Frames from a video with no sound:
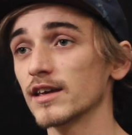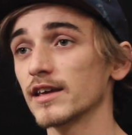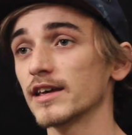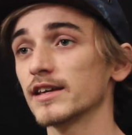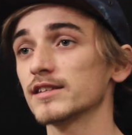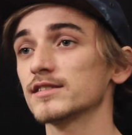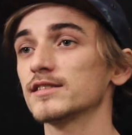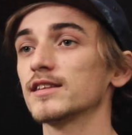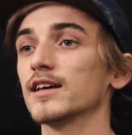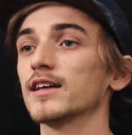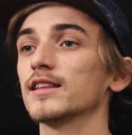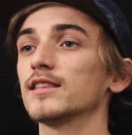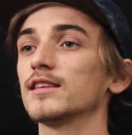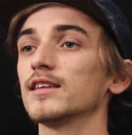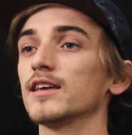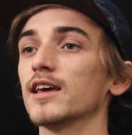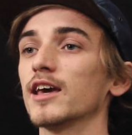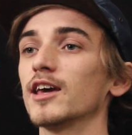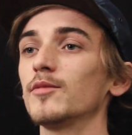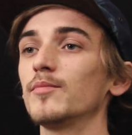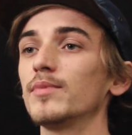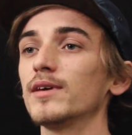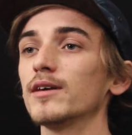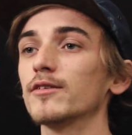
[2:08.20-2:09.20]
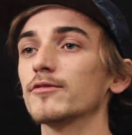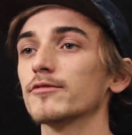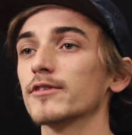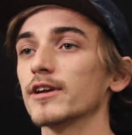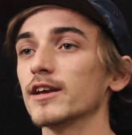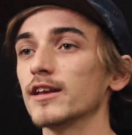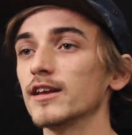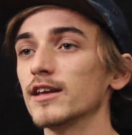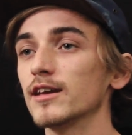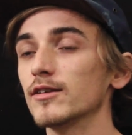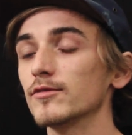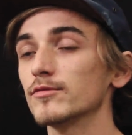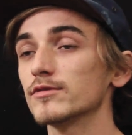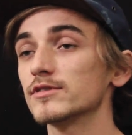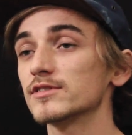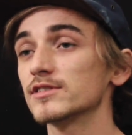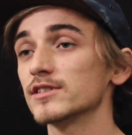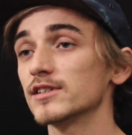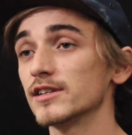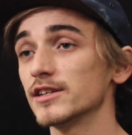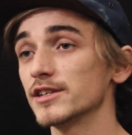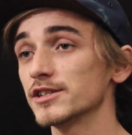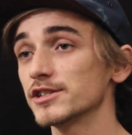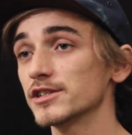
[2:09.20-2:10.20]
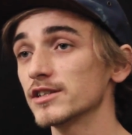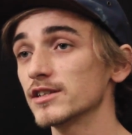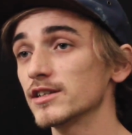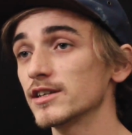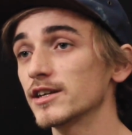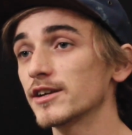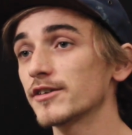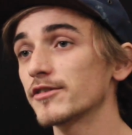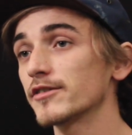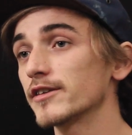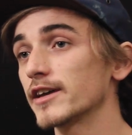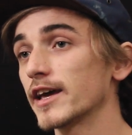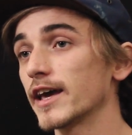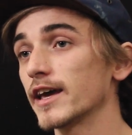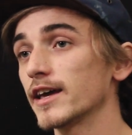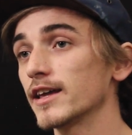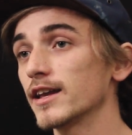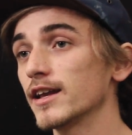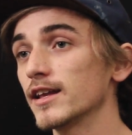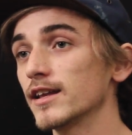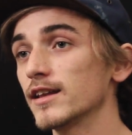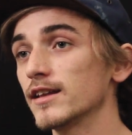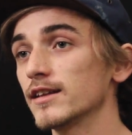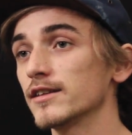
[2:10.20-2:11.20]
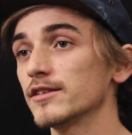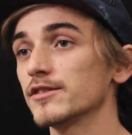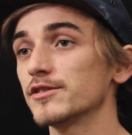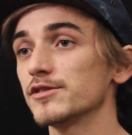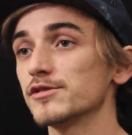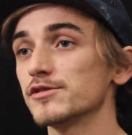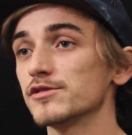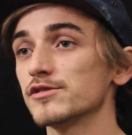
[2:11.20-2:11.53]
is that the ABEC rating was initially created to